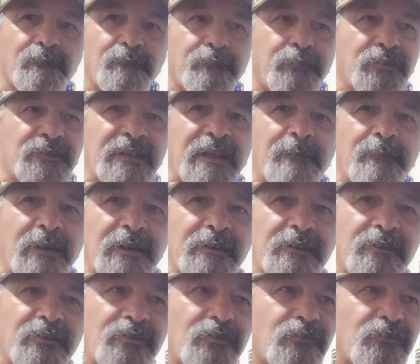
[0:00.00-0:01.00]
Put that money
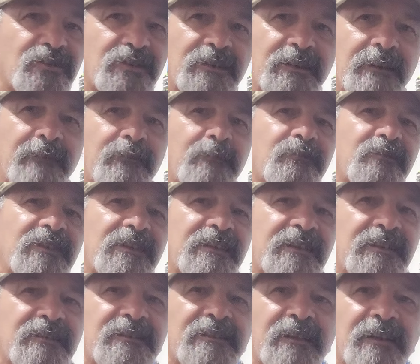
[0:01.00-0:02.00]
to use and give them to
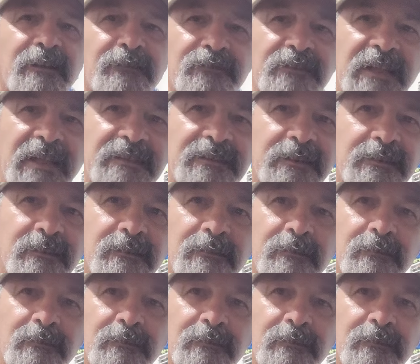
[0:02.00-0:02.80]
kids that have nothing.